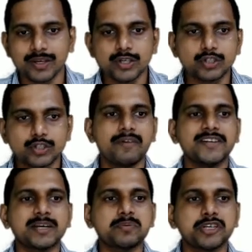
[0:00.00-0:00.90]
so we
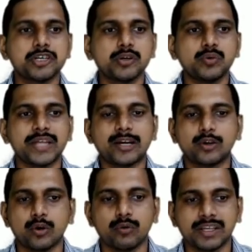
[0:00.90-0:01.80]
will substitute that
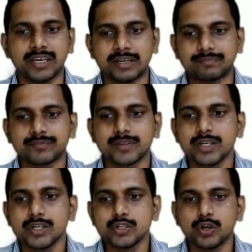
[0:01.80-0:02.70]
over here
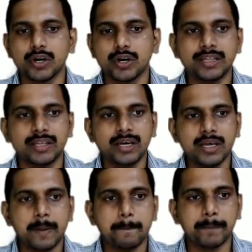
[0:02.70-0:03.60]
so in the
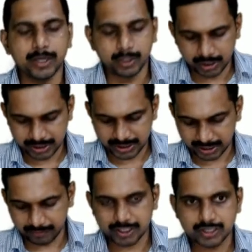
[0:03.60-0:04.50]
Bernoulli's
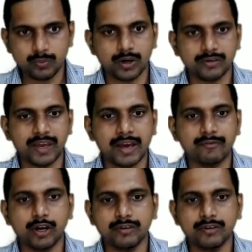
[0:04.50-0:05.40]
equation, what we
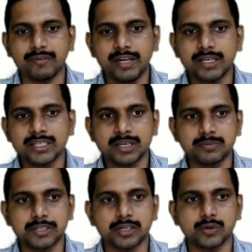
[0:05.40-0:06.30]
have got, we will
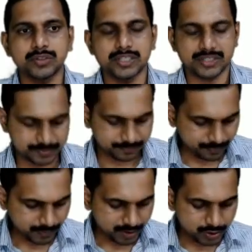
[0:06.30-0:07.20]
substitute this.
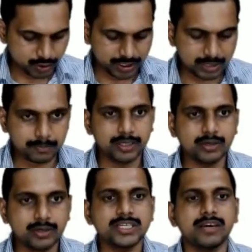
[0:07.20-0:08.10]
So in the
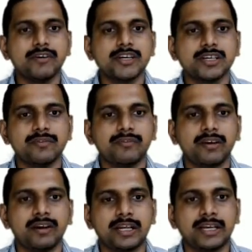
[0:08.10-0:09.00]
Bernoulli's equation,
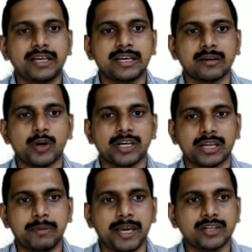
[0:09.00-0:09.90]
we'll uh, what
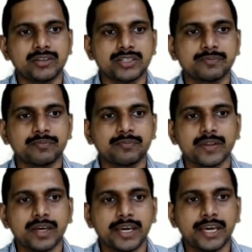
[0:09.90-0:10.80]
remains
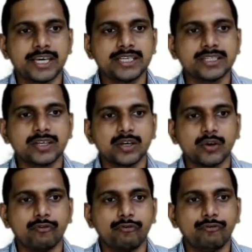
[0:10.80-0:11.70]
is
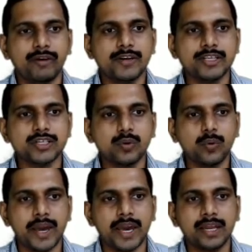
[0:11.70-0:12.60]
V1
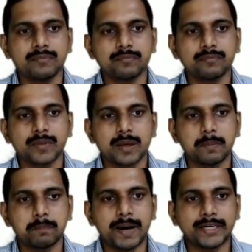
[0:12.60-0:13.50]
square
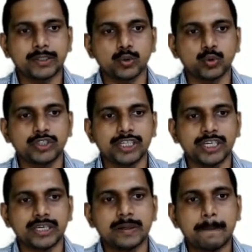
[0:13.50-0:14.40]
by
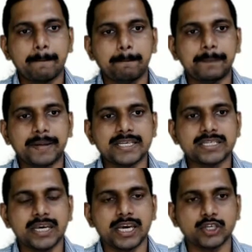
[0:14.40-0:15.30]
2G
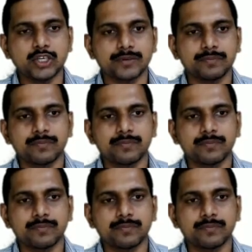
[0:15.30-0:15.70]
plus H